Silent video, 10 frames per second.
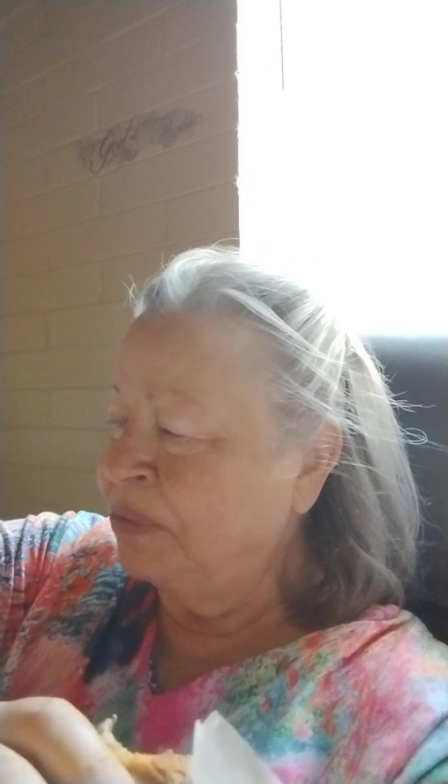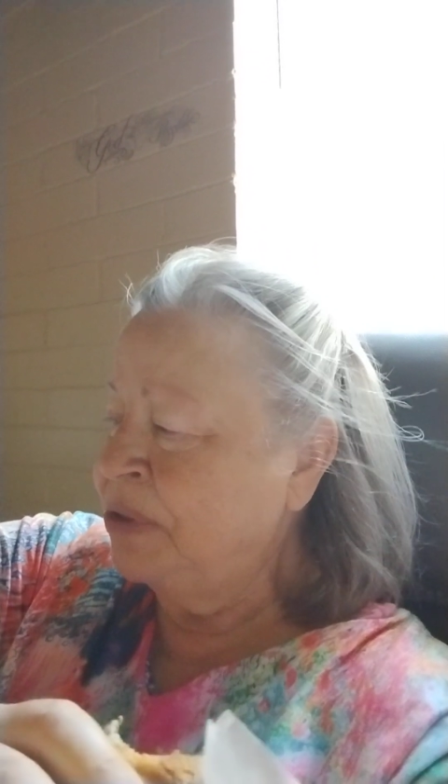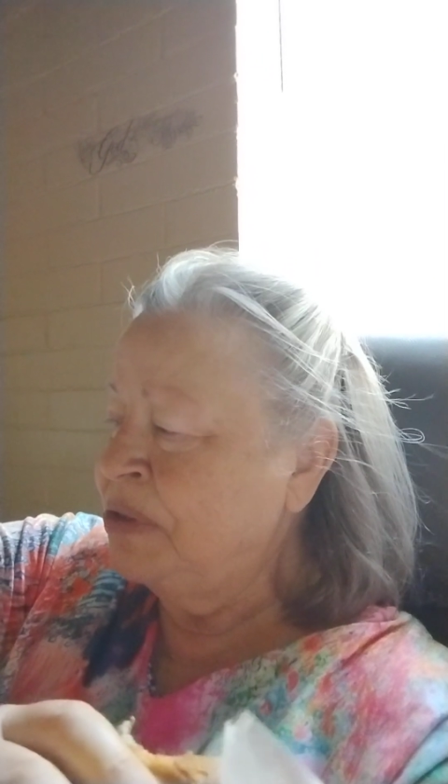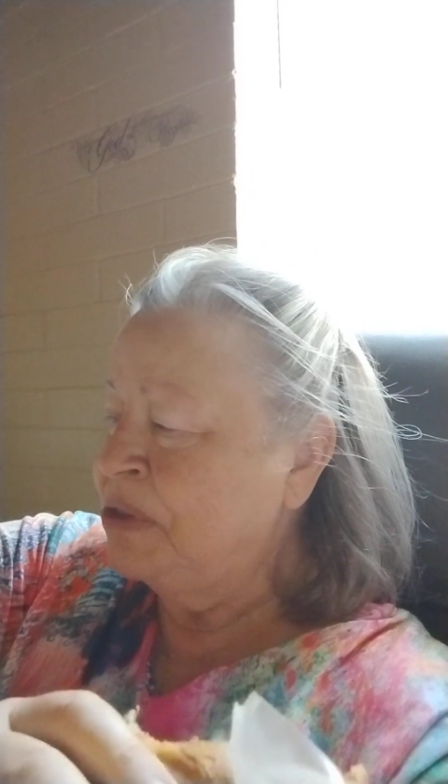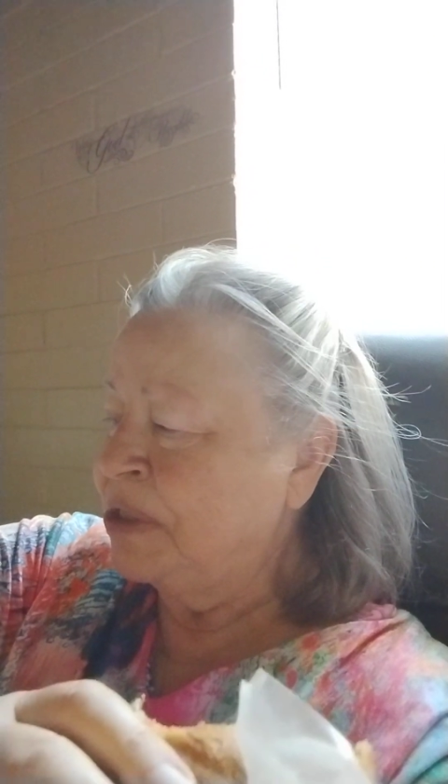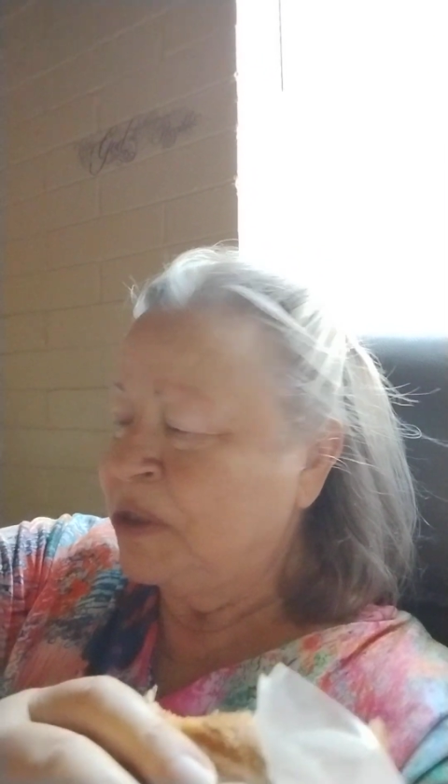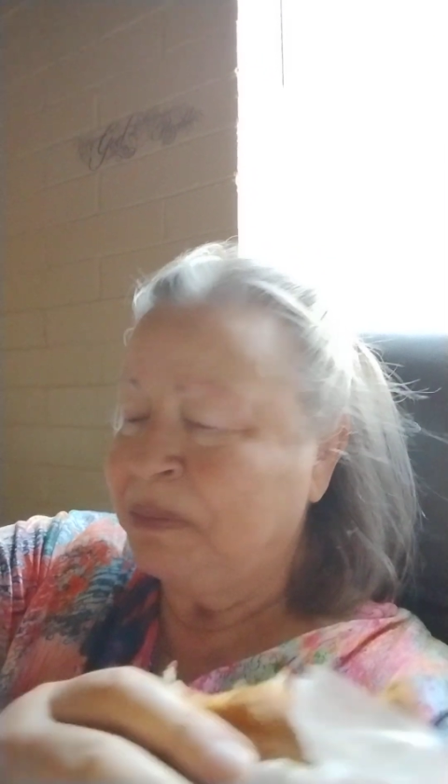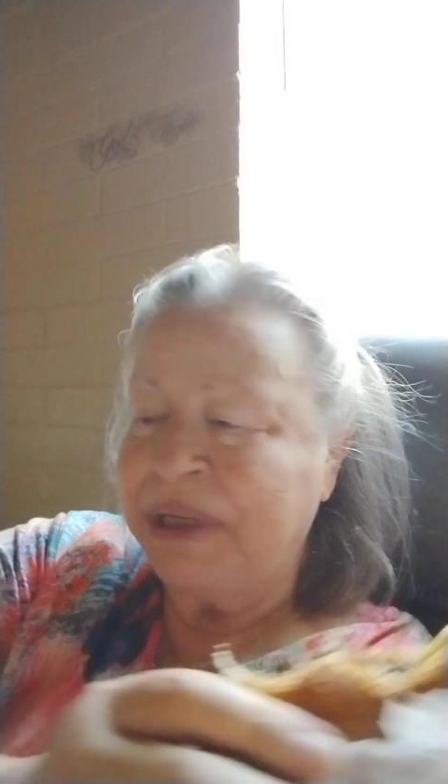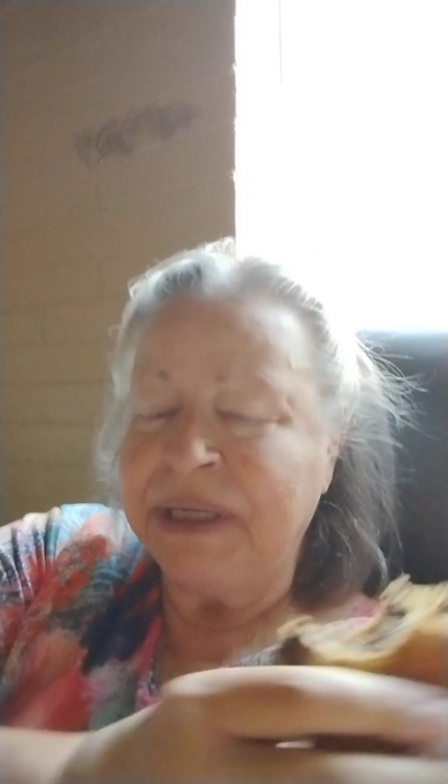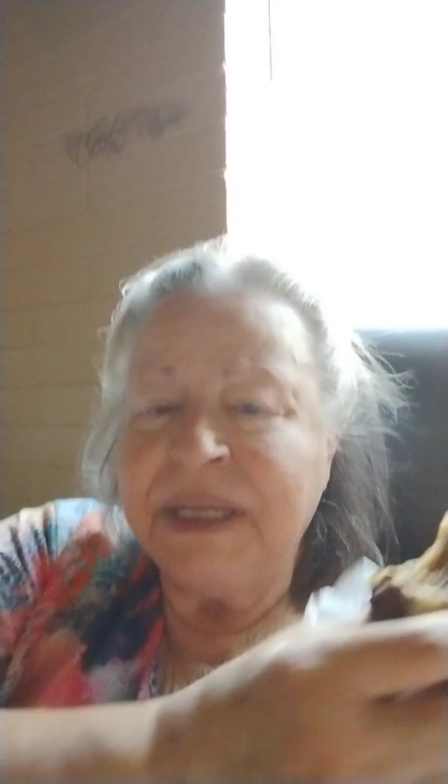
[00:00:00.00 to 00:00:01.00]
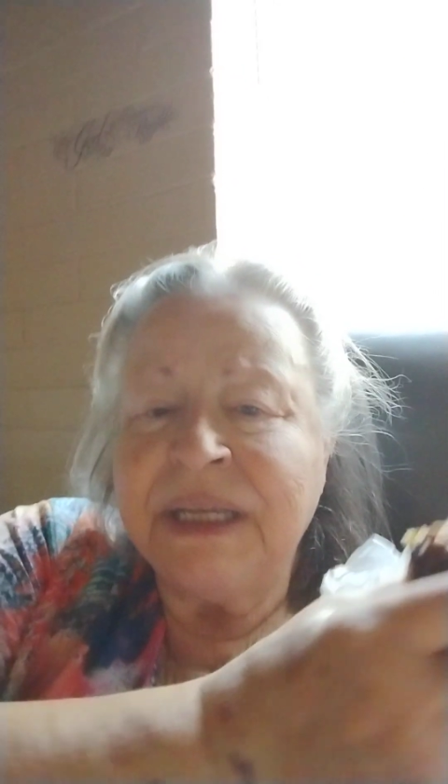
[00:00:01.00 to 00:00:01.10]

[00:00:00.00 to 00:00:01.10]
bruises, but